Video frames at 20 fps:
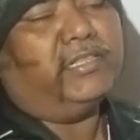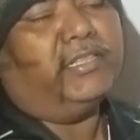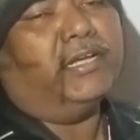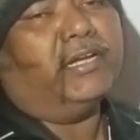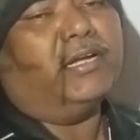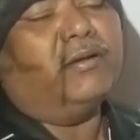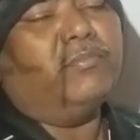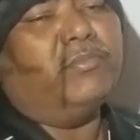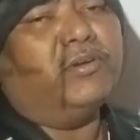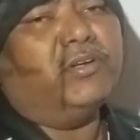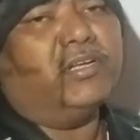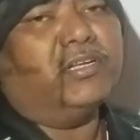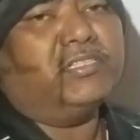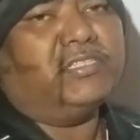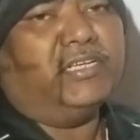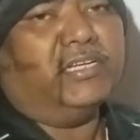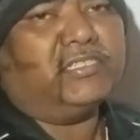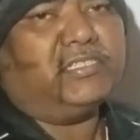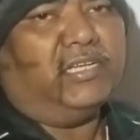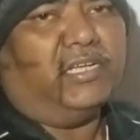then the computer
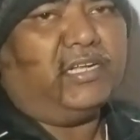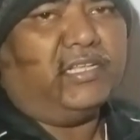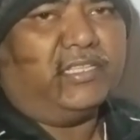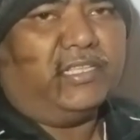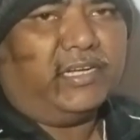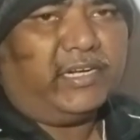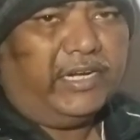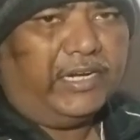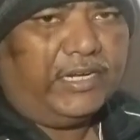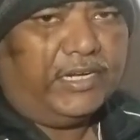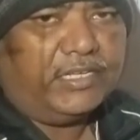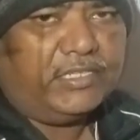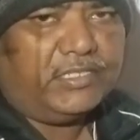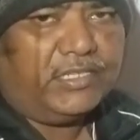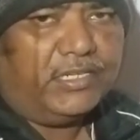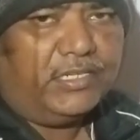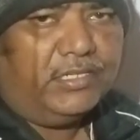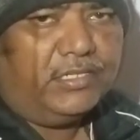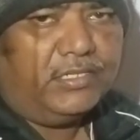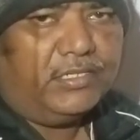checks another
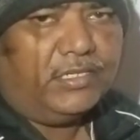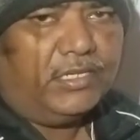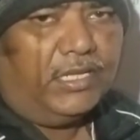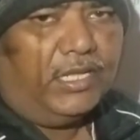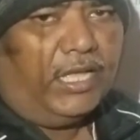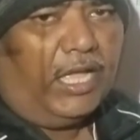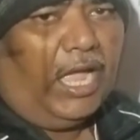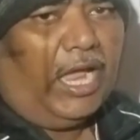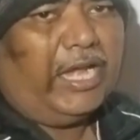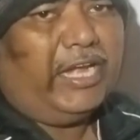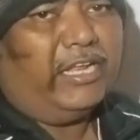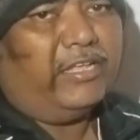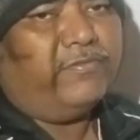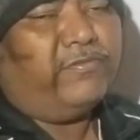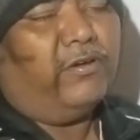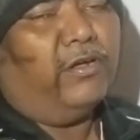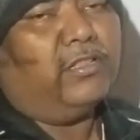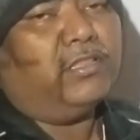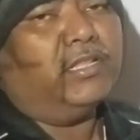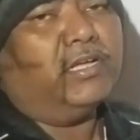condition, and
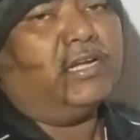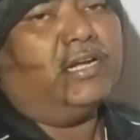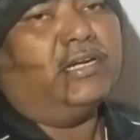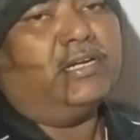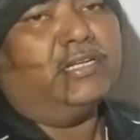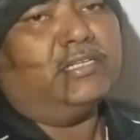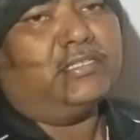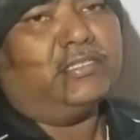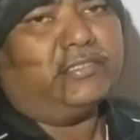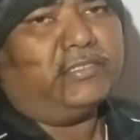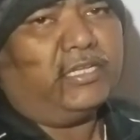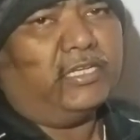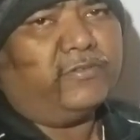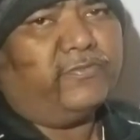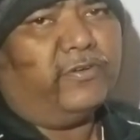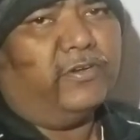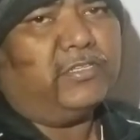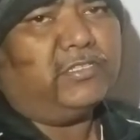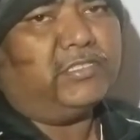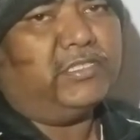if all the conditions
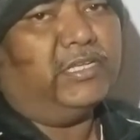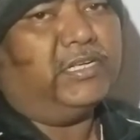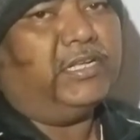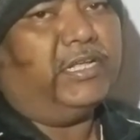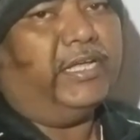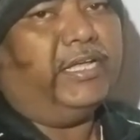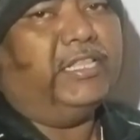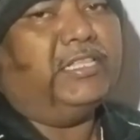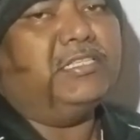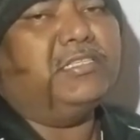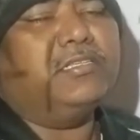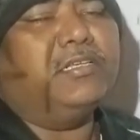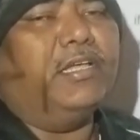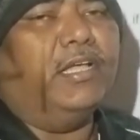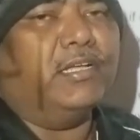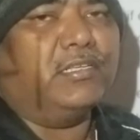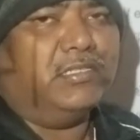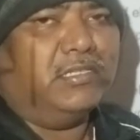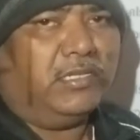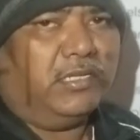are false, then else
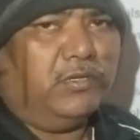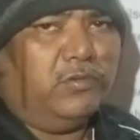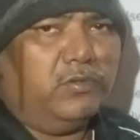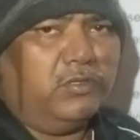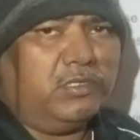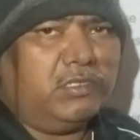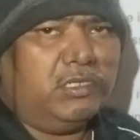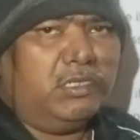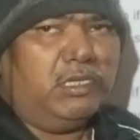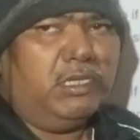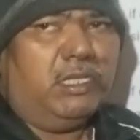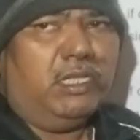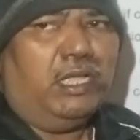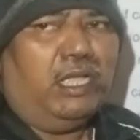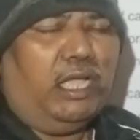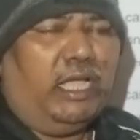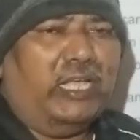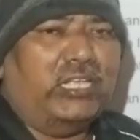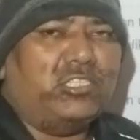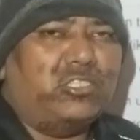executes.
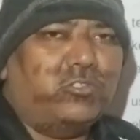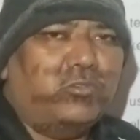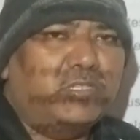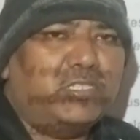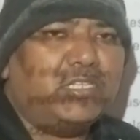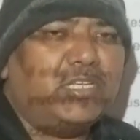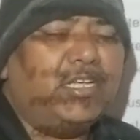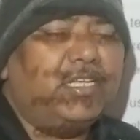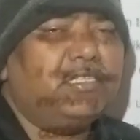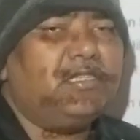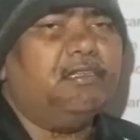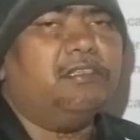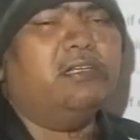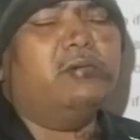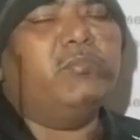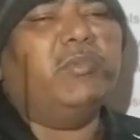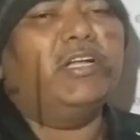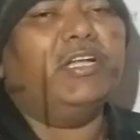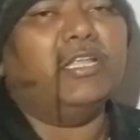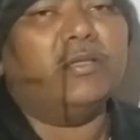And switch case is
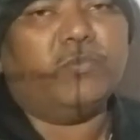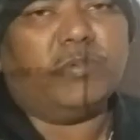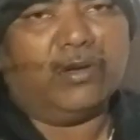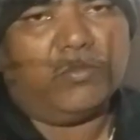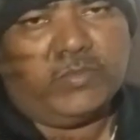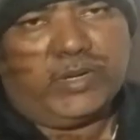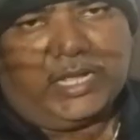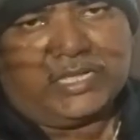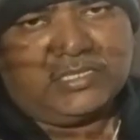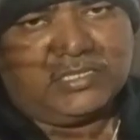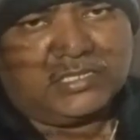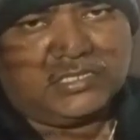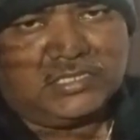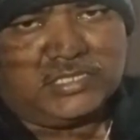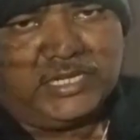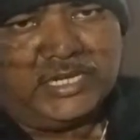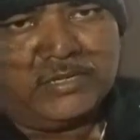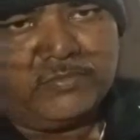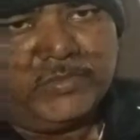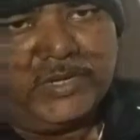a multiple branching
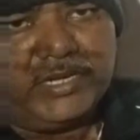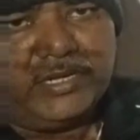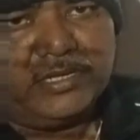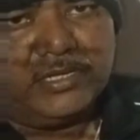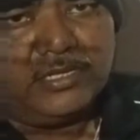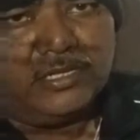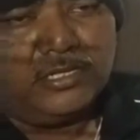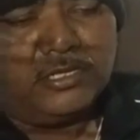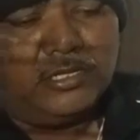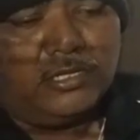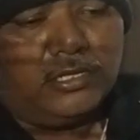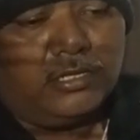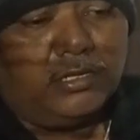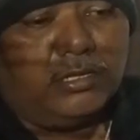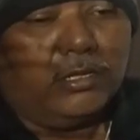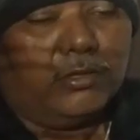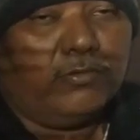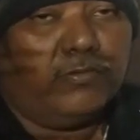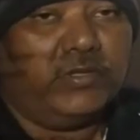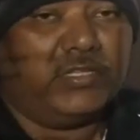statement
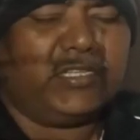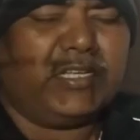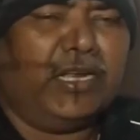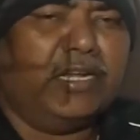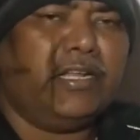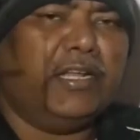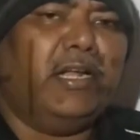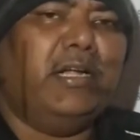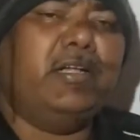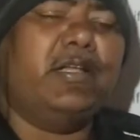which can